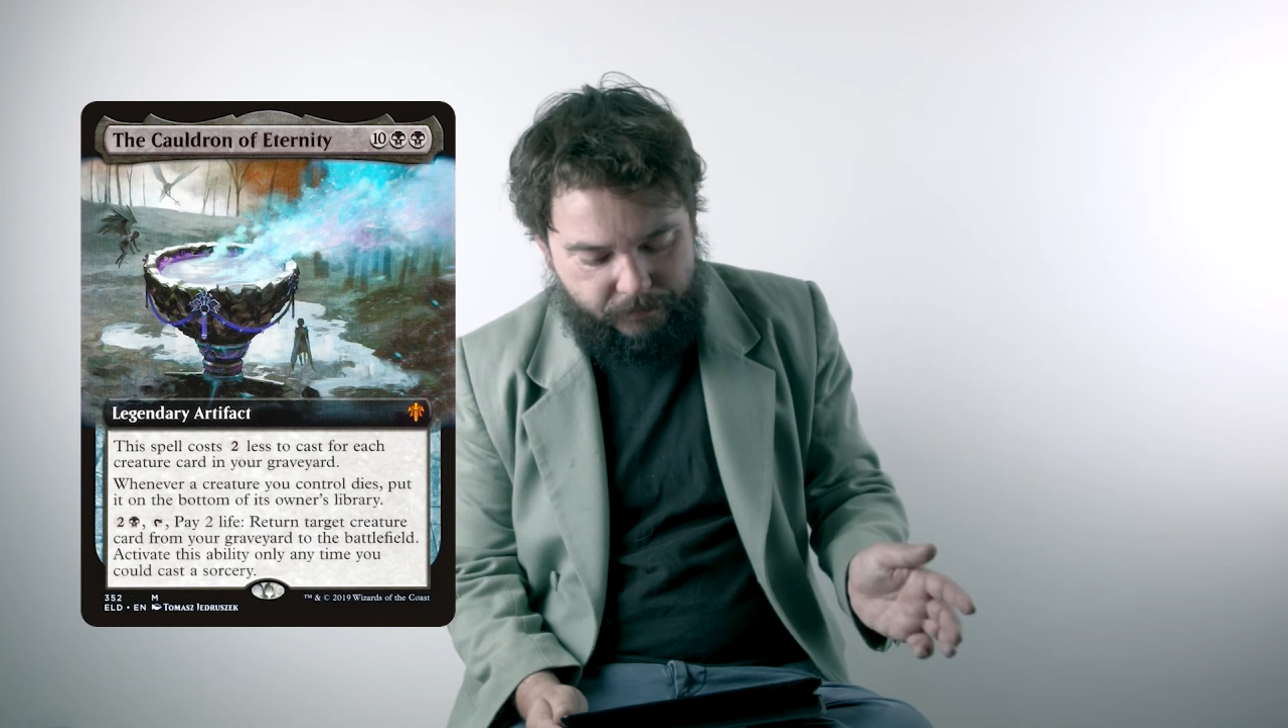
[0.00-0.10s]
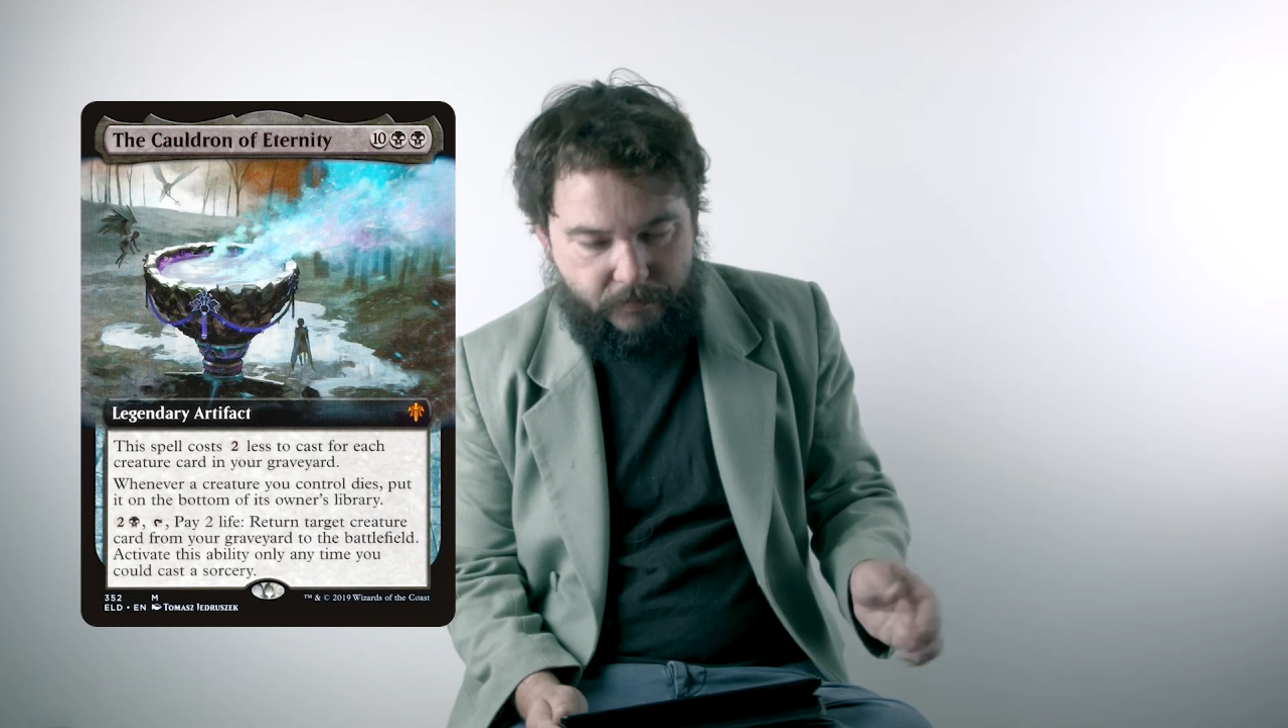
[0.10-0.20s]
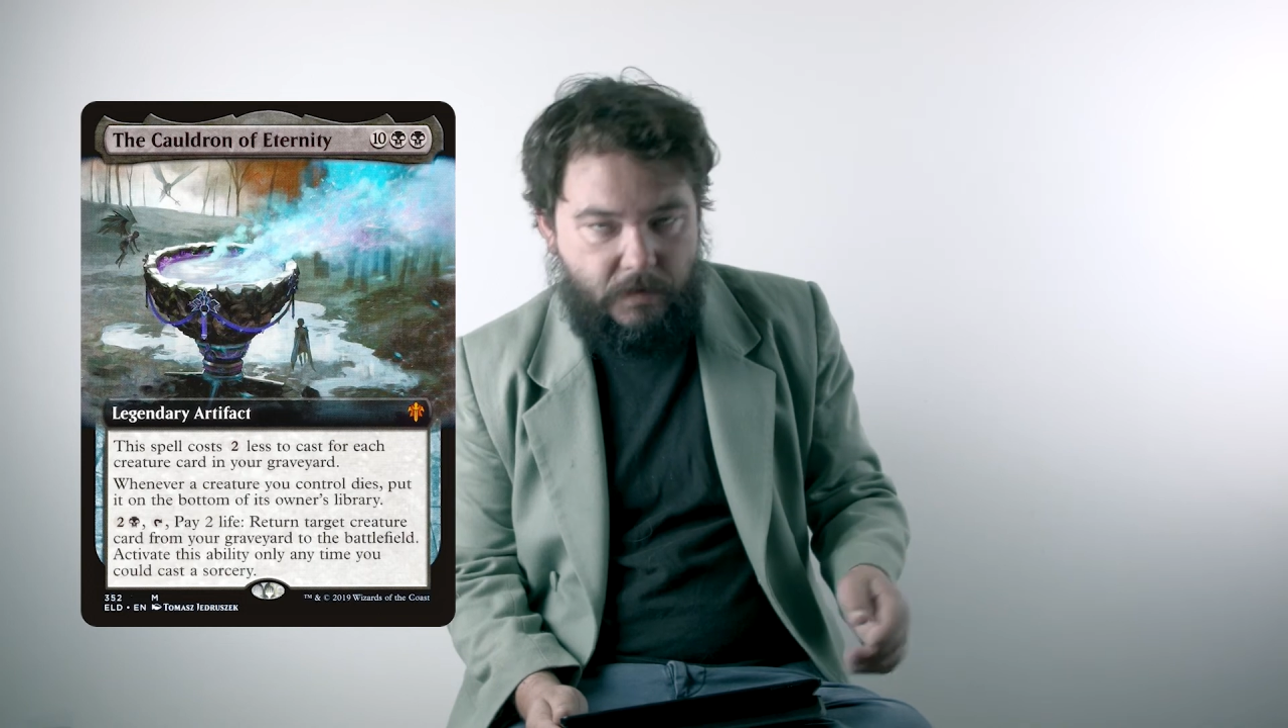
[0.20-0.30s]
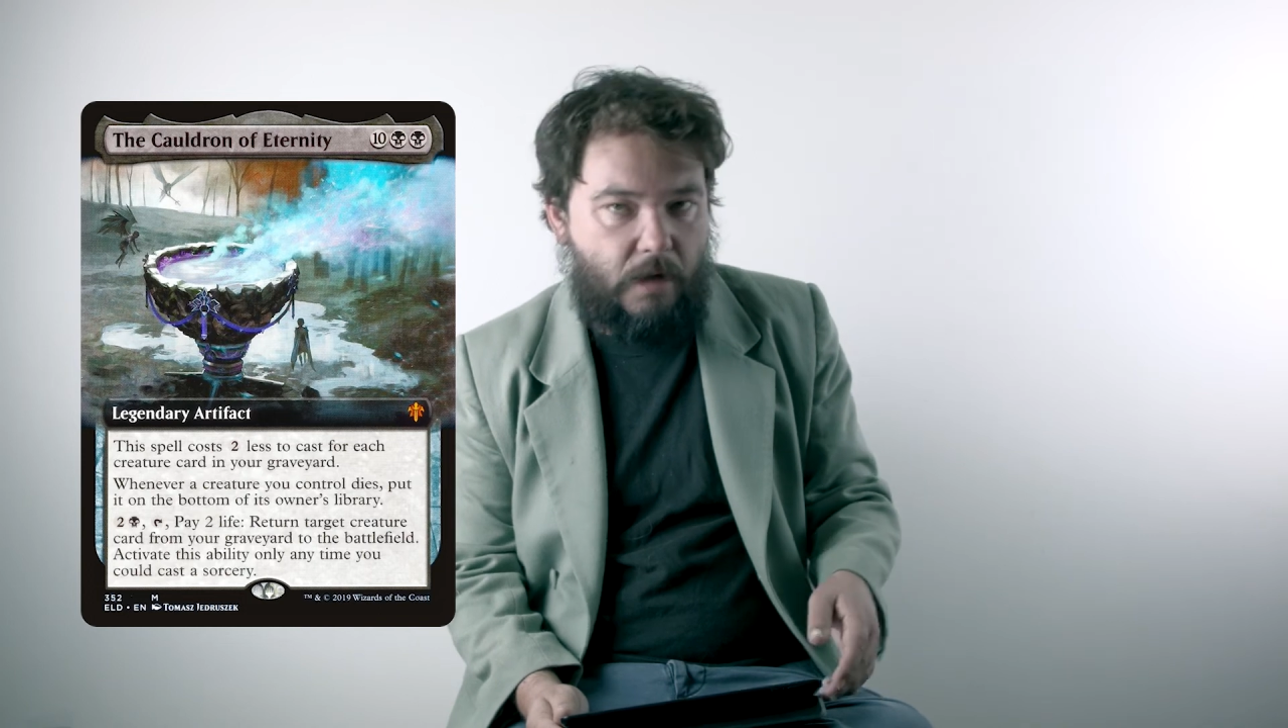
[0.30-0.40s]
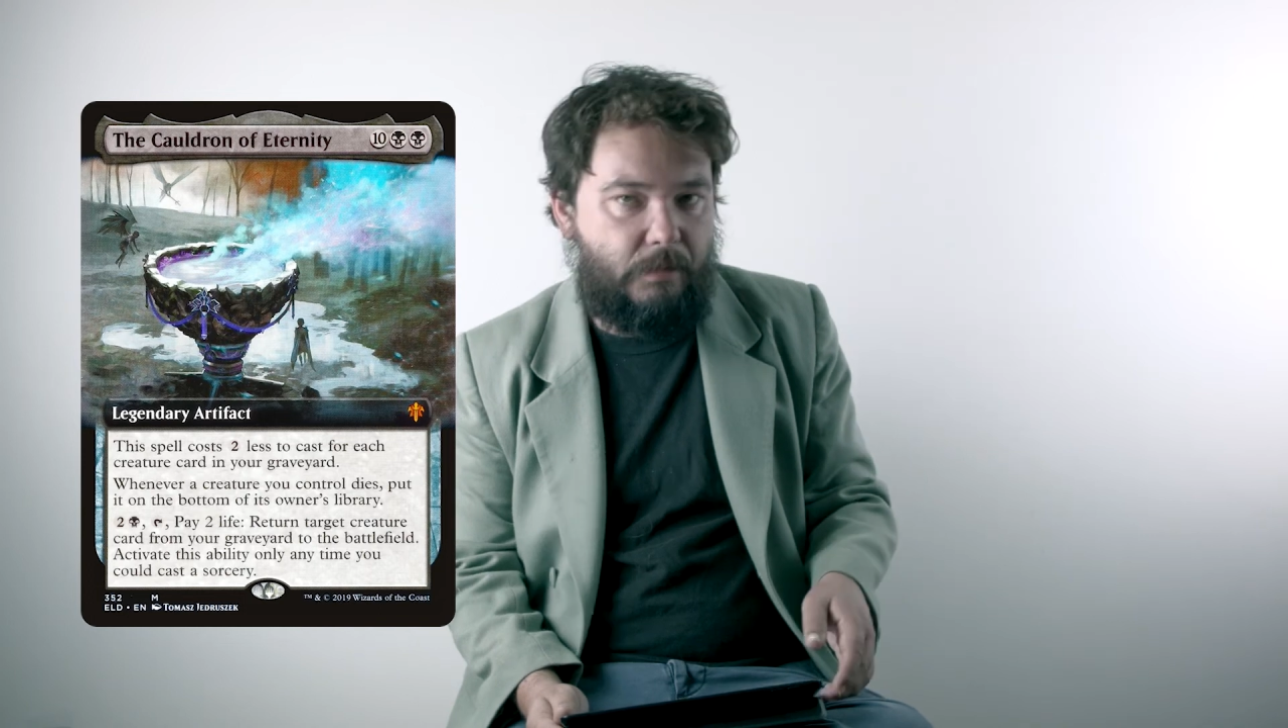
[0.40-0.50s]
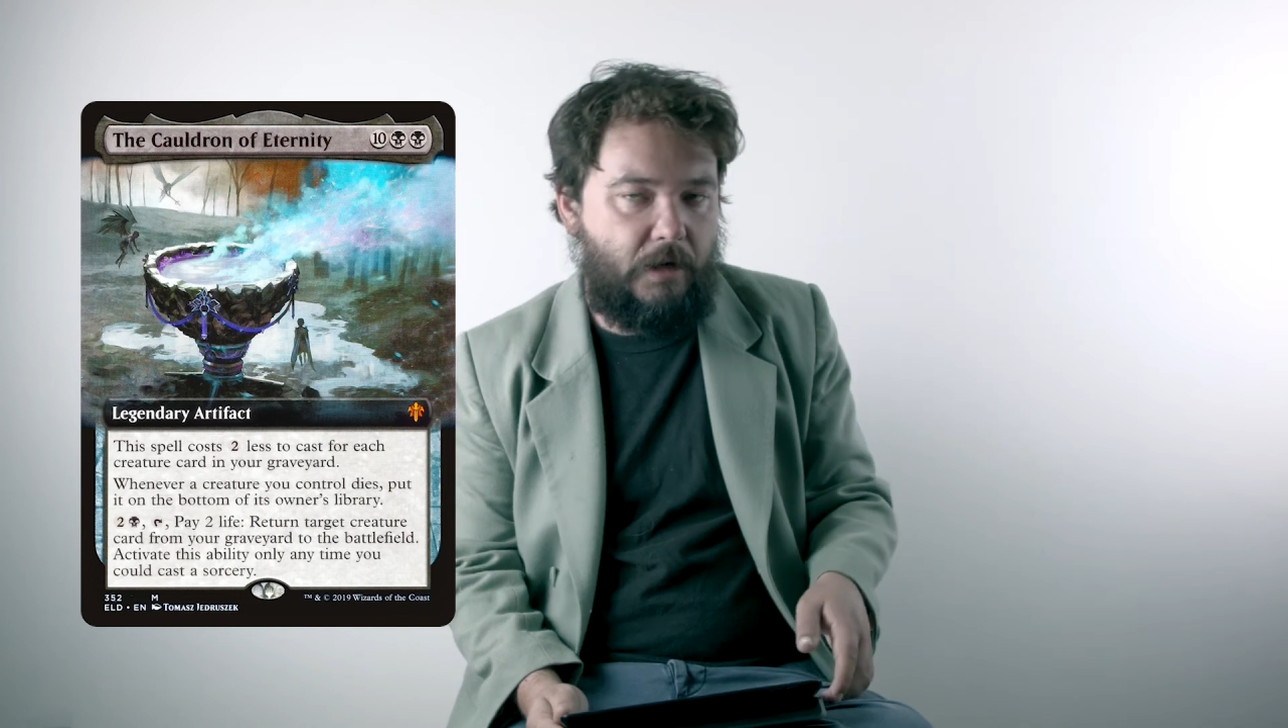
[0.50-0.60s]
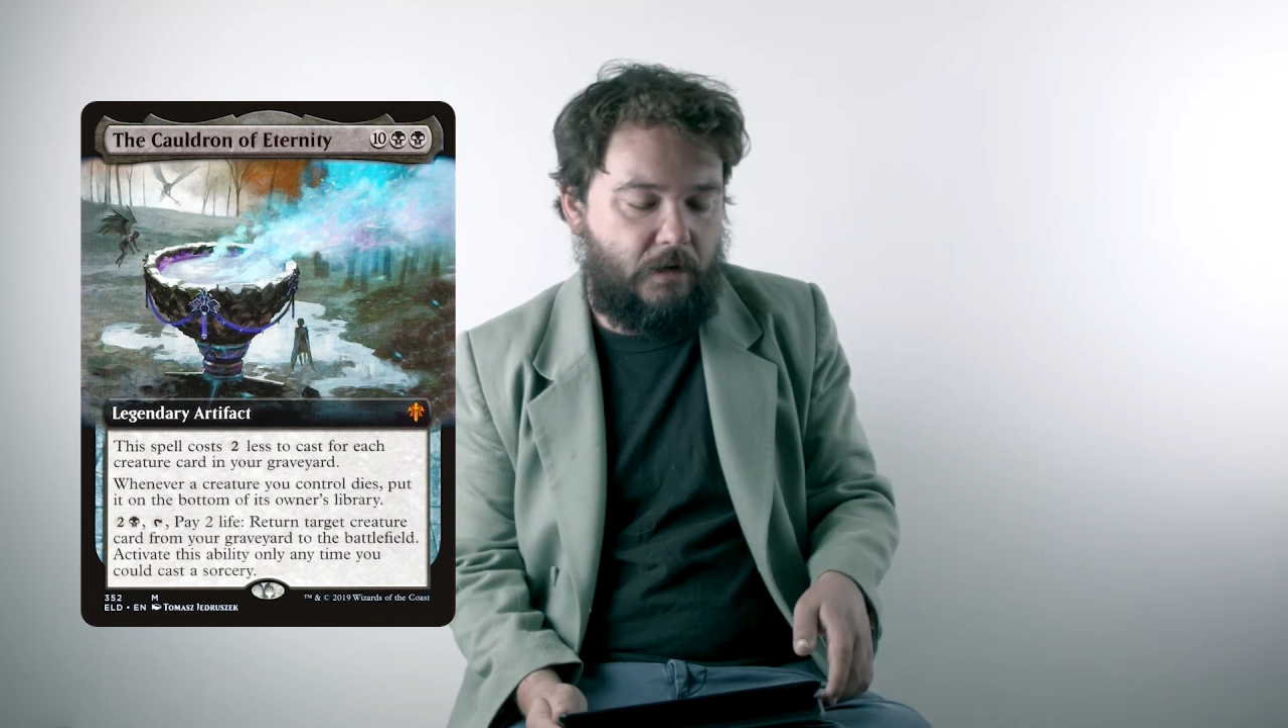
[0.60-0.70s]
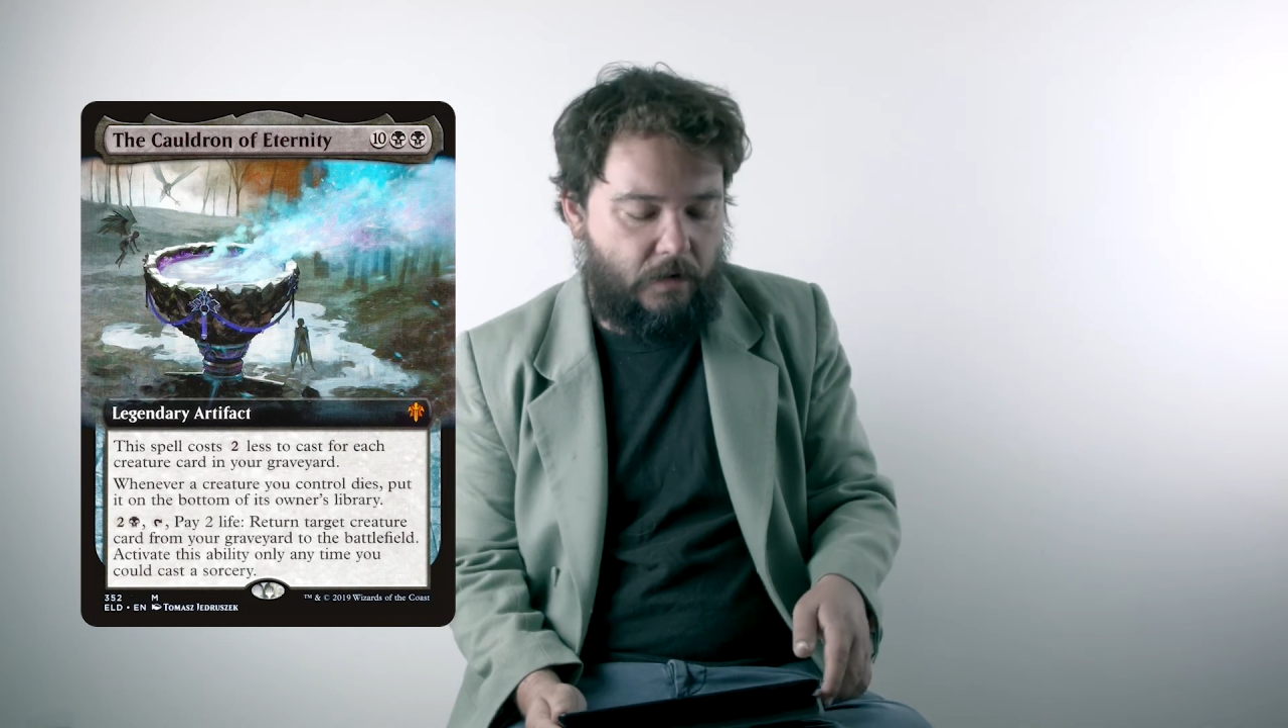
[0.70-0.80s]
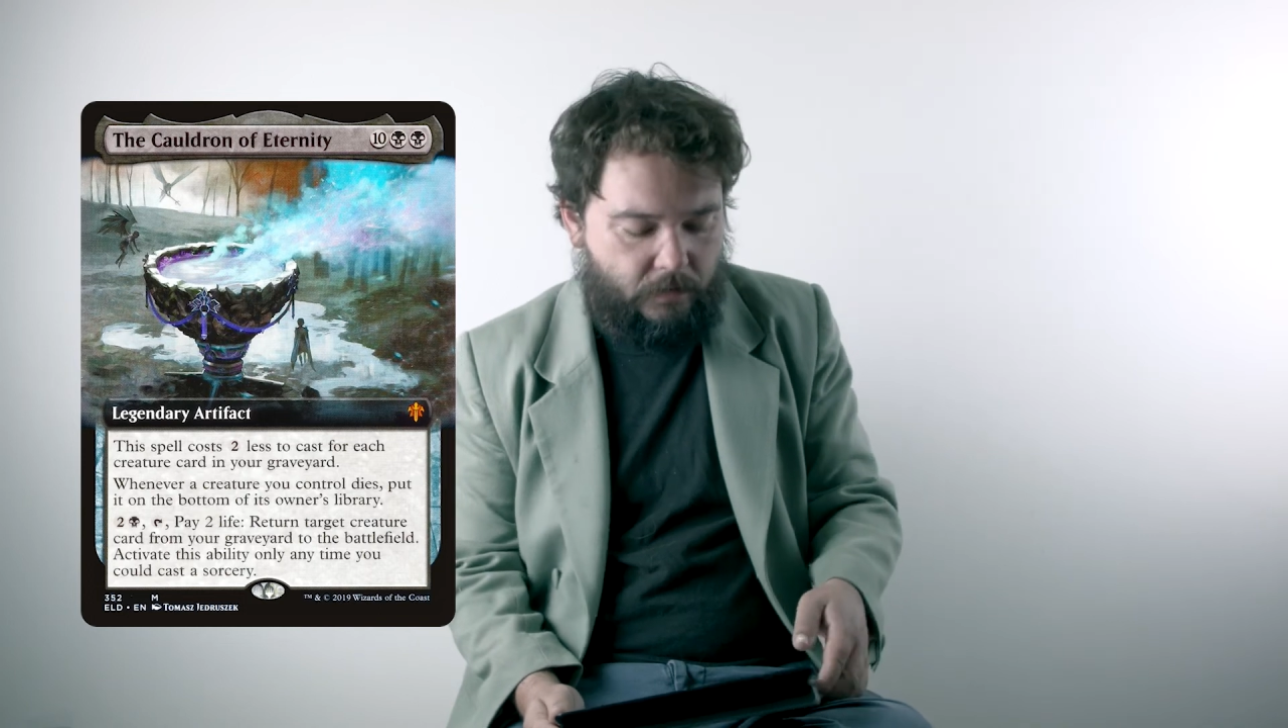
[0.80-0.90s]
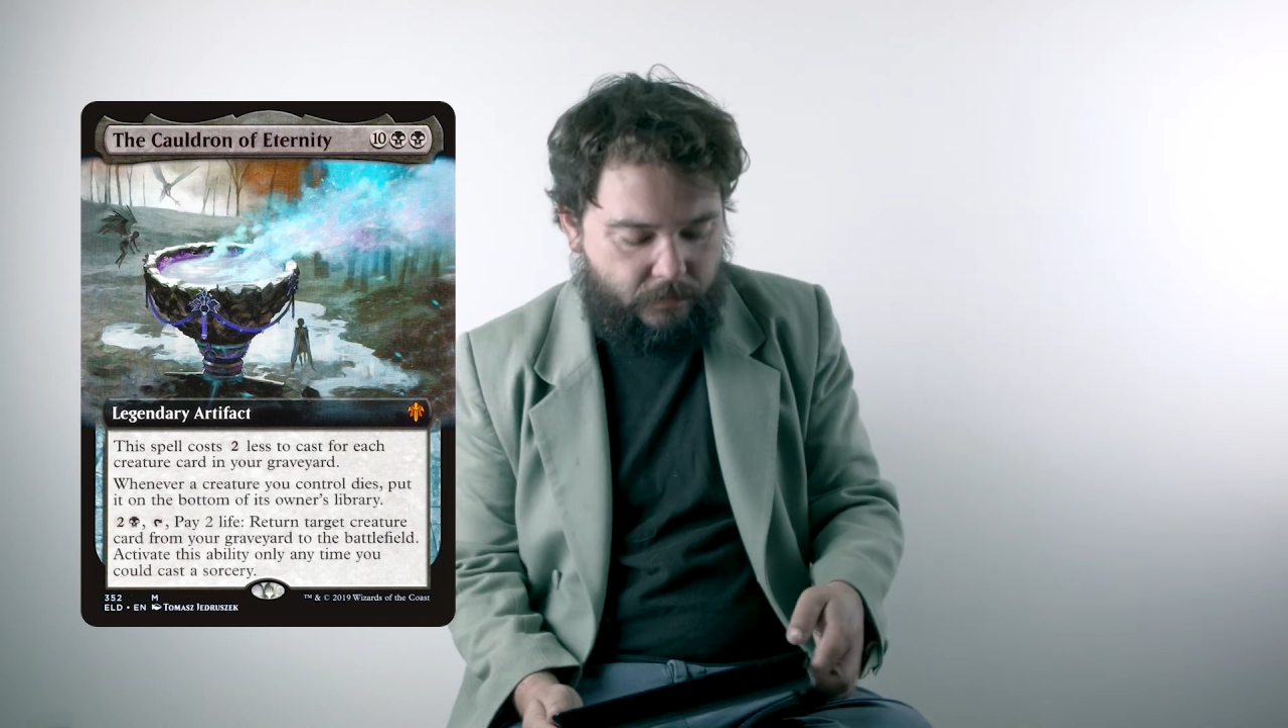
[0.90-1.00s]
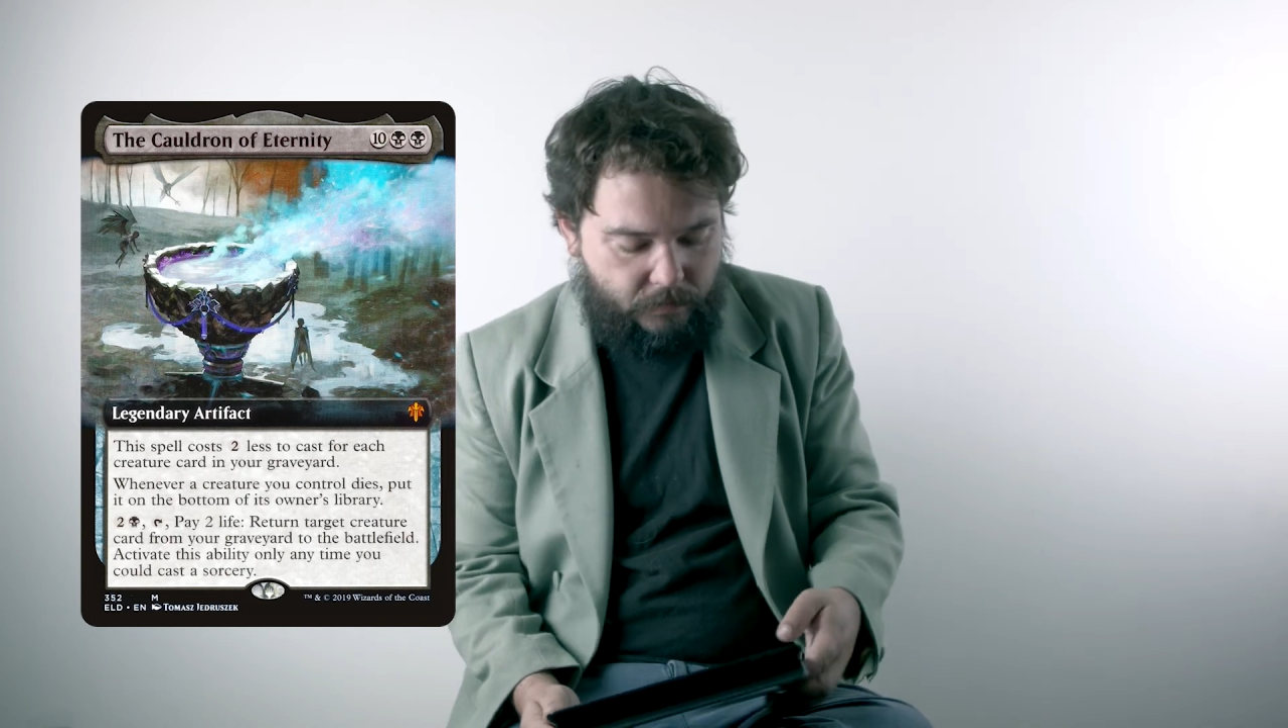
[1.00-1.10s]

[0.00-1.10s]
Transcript: not being hung.